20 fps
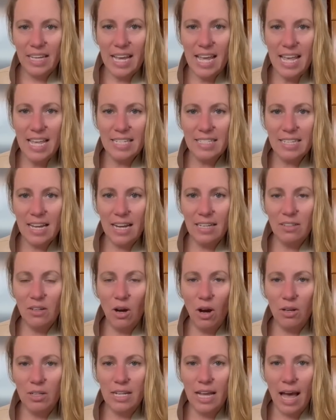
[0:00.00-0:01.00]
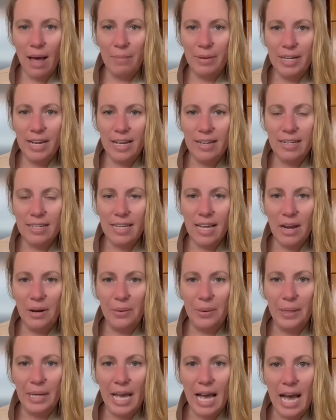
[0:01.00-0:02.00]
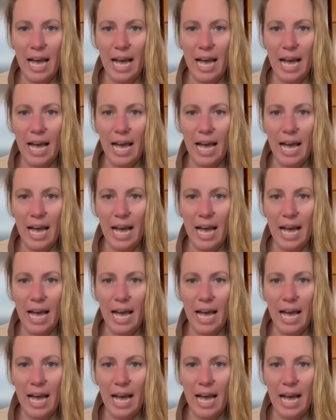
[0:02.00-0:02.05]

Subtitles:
is that contaminated area?